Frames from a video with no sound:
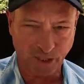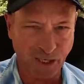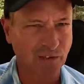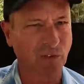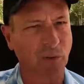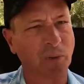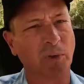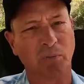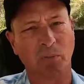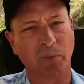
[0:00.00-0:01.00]
Actually,
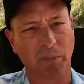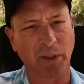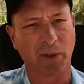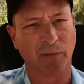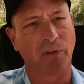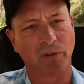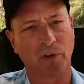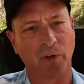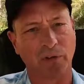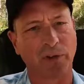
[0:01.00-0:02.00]
we we've been on this
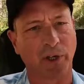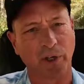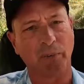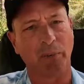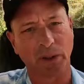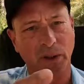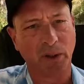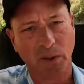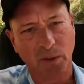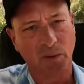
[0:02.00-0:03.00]
long journey, but
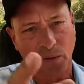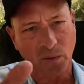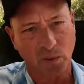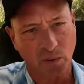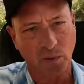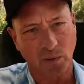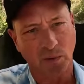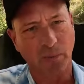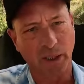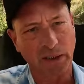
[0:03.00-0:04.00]
we
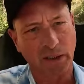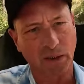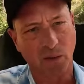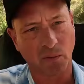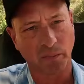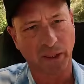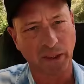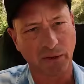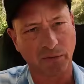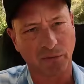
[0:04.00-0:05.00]
went back to home
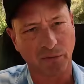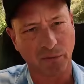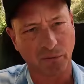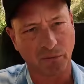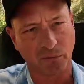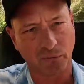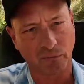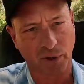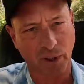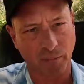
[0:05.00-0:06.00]
base and
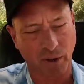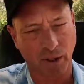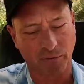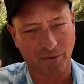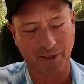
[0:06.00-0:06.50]
came back.